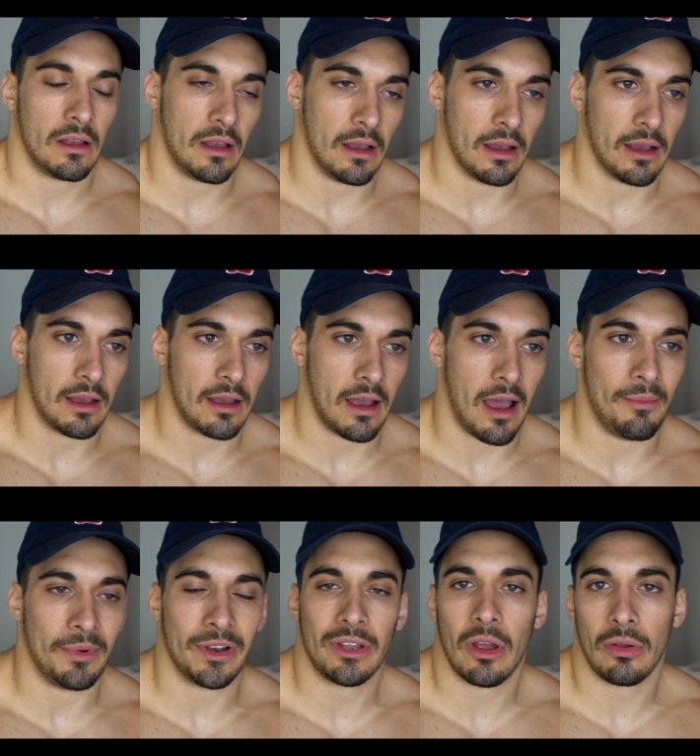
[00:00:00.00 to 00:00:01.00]
ugh, I'm
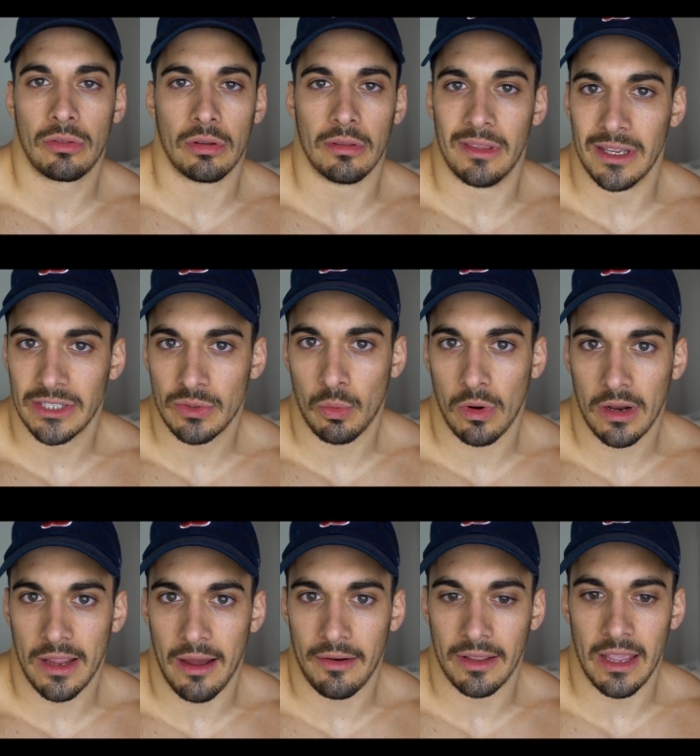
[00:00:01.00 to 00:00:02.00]
gonna go through this
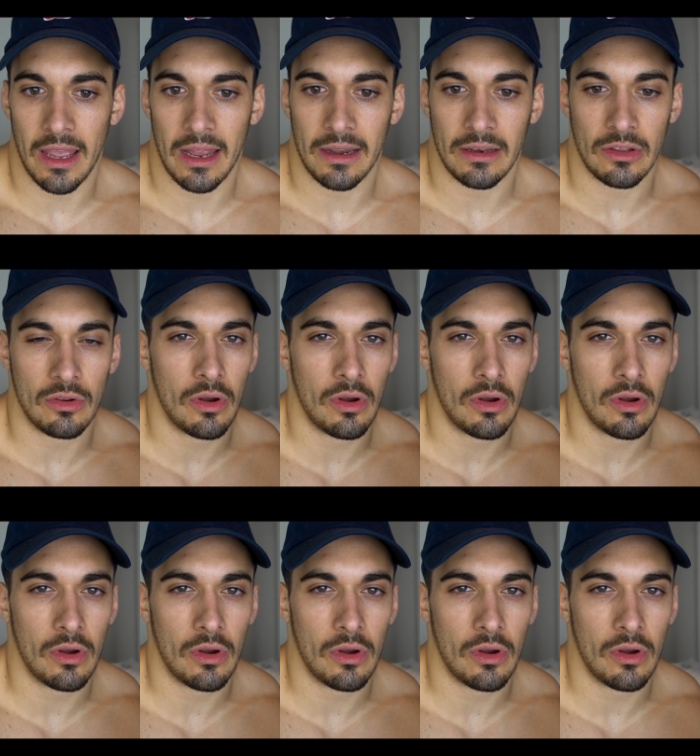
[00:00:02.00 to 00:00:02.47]
workout again.